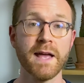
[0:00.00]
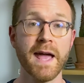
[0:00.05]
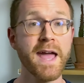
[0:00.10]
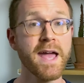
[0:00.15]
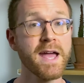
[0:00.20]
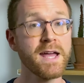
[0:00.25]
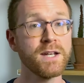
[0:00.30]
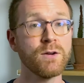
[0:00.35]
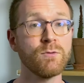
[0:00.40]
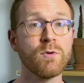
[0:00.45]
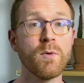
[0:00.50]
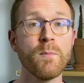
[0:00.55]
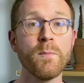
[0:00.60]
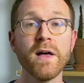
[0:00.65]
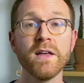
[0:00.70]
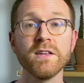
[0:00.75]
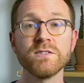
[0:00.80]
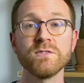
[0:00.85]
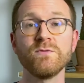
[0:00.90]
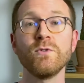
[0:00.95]
and a
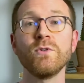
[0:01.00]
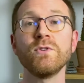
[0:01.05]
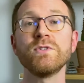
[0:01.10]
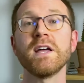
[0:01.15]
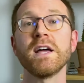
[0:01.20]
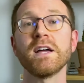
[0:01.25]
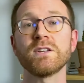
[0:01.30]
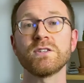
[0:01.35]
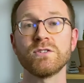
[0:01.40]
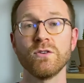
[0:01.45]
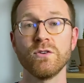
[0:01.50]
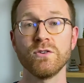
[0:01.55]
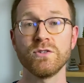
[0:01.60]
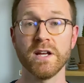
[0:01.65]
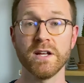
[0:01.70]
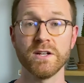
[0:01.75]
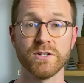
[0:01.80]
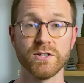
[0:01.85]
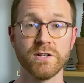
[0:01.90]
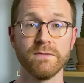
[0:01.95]
robust full-text search
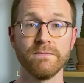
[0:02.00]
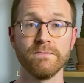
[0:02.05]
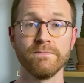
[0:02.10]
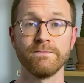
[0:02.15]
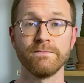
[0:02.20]
engine.